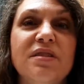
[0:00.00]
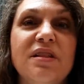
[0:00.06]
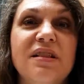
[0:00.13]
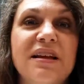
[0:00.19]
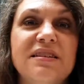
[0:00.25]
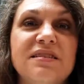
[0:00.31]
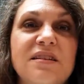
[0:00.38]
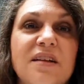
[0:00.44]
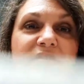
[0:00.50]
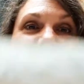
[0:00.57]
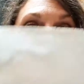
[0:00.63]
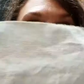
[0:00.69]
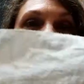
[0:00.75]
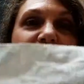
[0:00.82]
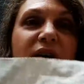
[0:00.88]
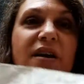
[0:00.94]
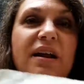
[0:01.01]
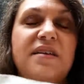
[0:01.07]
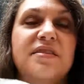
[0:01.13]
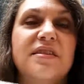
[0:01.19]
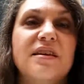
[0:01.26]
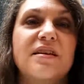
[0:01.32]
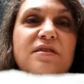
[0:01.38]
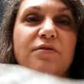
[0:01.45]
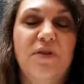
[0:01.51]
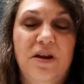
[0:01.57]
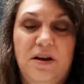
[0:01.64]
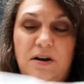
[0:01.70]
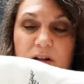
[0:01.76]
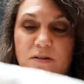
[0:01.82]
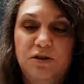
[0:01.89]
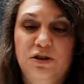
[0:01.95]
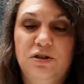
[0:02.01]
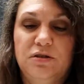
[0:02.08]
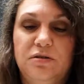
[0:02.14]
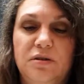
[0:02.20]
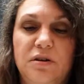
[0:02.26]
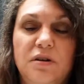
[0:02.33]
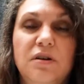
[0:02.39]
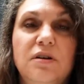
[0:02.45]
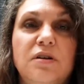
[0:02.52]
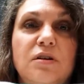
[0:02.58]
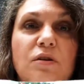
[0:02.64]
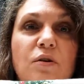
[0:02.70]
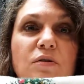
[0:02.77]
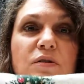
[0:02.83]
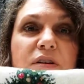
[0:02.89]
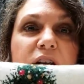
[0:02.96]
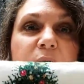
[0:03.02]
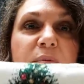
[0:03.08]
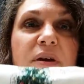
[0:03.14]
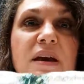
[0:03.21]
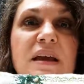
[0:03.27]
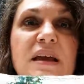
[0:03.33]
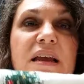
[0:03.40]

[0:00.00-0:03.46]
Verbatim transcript: The light's not that great. I think it's fine. I'll just hold it up.